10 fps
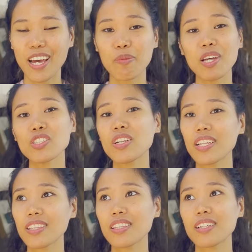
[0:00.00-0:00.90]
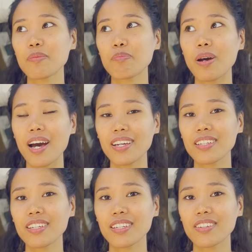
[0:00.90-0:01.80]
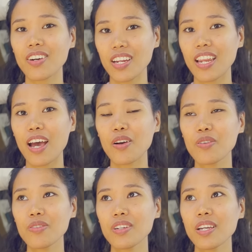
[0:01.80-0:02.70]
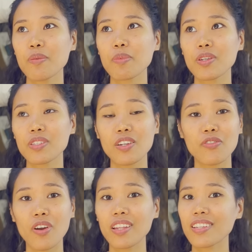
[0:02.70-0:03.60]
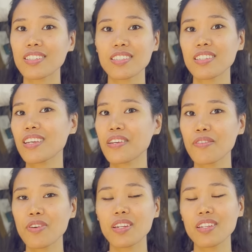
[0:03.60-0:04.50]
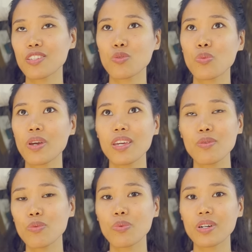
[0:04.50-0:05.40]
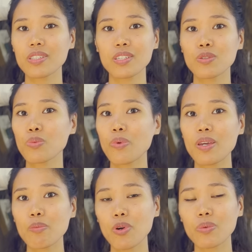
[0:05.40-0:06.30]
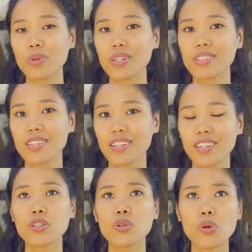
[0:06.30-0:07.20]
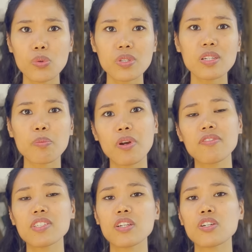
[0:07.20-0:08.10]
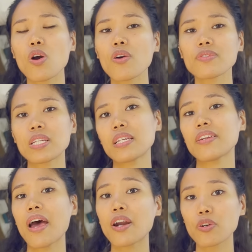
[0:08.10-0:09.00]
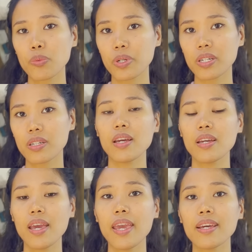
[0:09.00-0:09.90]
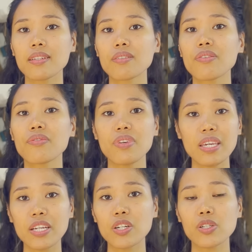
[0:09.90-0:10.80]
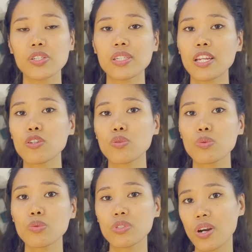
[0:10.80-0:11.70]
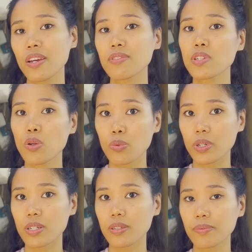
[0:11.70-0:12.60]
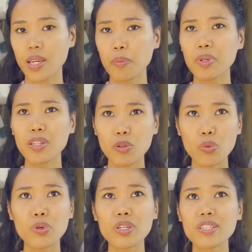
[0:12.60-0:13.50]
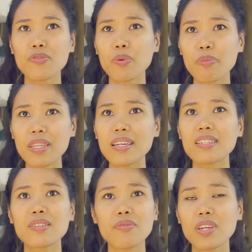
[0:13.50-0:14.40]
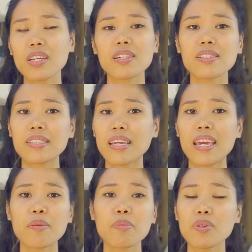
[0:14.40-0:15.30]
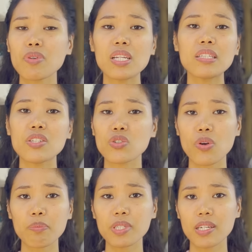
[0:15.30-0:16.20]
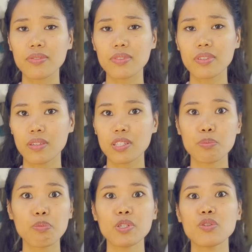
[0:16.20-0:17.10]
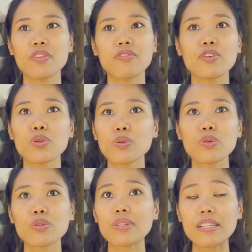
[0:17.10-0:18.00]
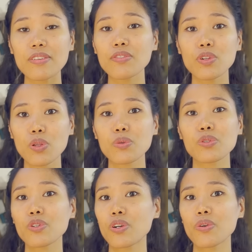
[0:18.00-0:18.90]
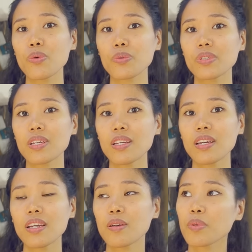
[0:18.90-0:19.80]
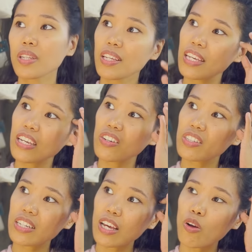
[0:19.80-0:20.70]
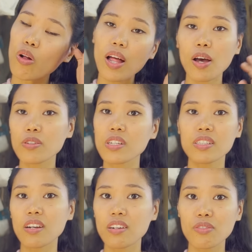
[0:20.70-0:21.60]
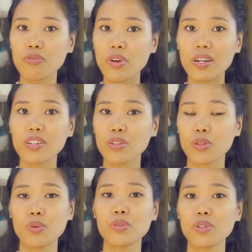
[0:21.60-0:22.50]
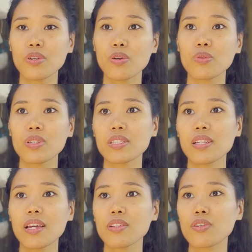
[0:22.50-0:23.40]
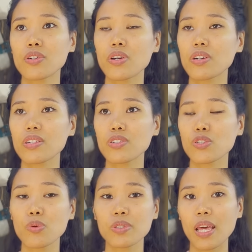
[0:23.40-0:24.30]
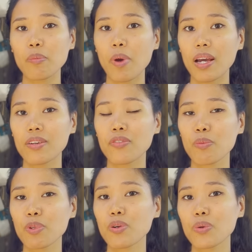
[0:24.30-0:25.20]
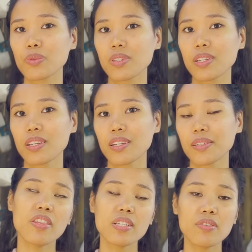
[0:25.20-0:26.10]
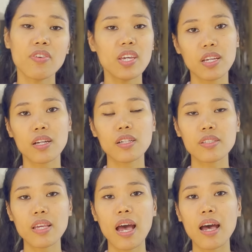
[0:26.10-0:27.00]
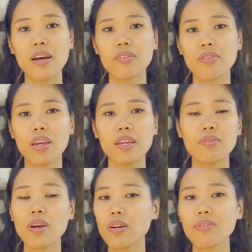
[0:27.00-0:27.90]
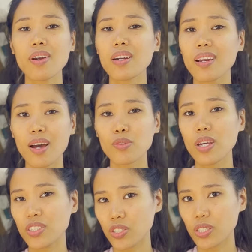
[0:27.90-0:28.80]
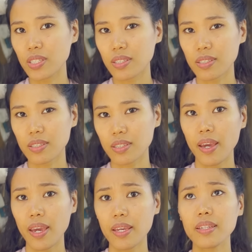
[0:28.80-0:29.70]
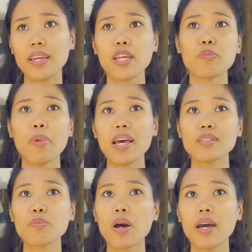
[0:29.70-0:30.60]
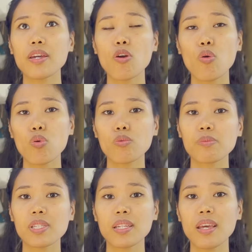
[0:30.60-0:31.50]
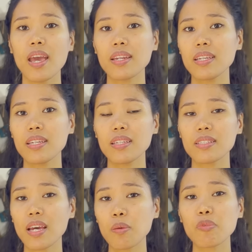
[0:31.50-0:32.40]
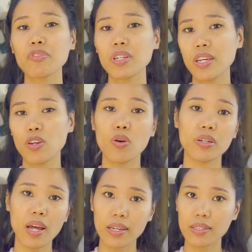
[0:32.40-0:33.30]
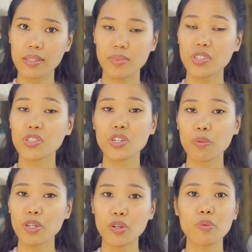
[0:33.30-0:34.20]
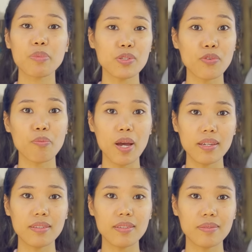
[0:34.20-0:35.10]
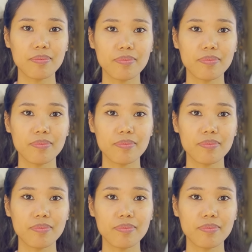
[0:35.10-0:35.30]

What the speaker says: I'm actually at the back right now, because in front it's way worse. It's way more worse. The roads in the province are often narrower, and vehicles tend to drive slower. But the noise from these vehicles can be really disruptive, especially if you live close to the road. But here is like all houses are very close to the road. It's like there is no setback from the road. These vehicles have a very, very loud engines and can pass by homes at any time of the day or night, disturbing your peace of mind.